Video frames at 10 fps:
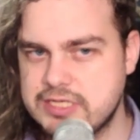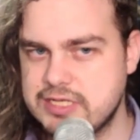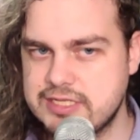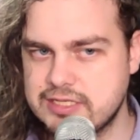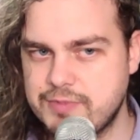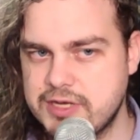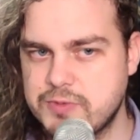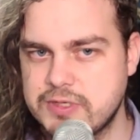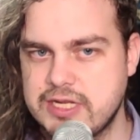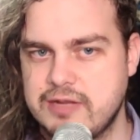This is a
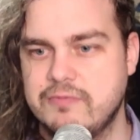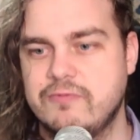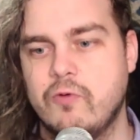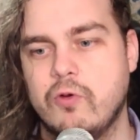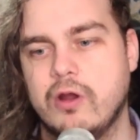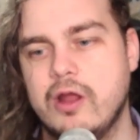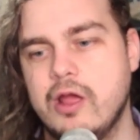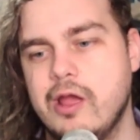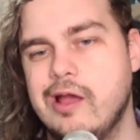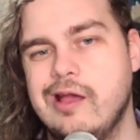benchmark team for
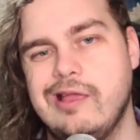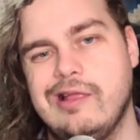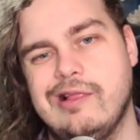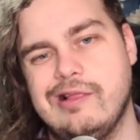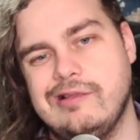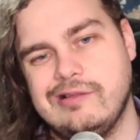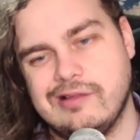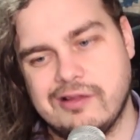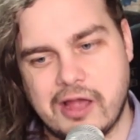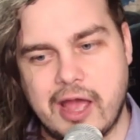
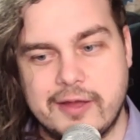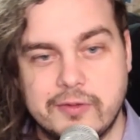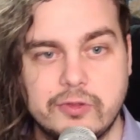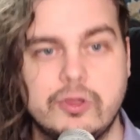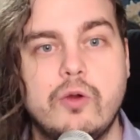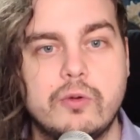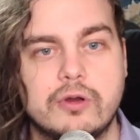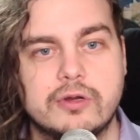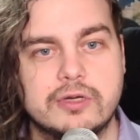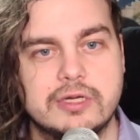
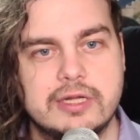lower